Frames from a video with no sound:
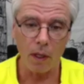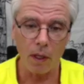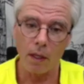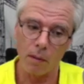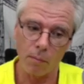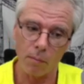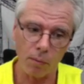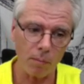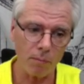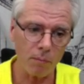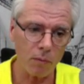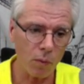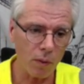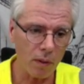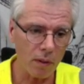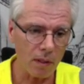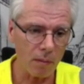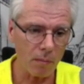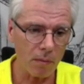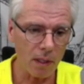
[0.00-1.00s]
The problems
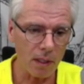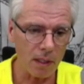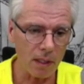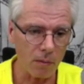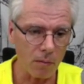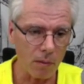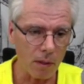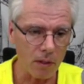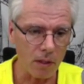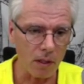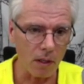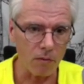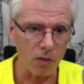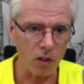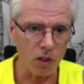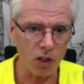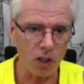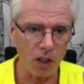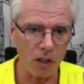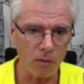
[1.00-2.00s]
with some of these other ones that I've
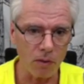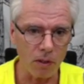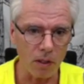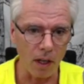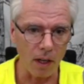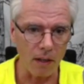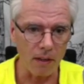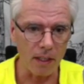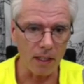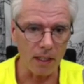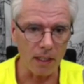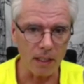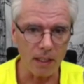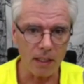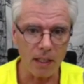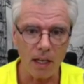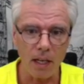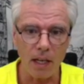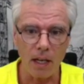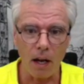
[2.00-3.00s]
just shown you, like
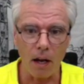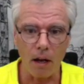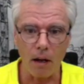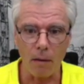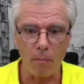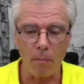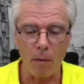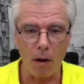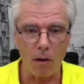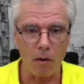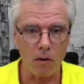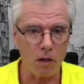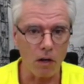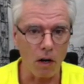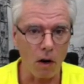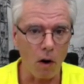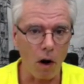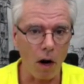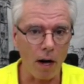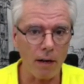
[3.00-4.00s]
these,
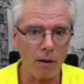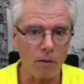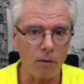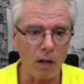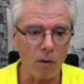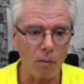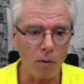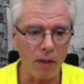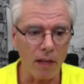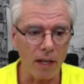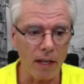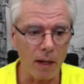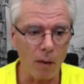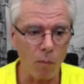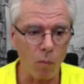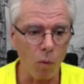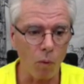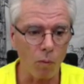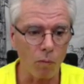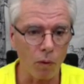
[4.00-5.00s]
I don't know whether they're
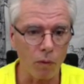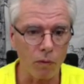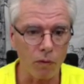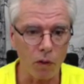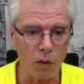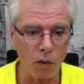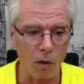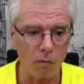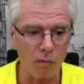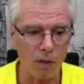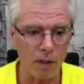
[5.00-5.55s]
warm roofs or not.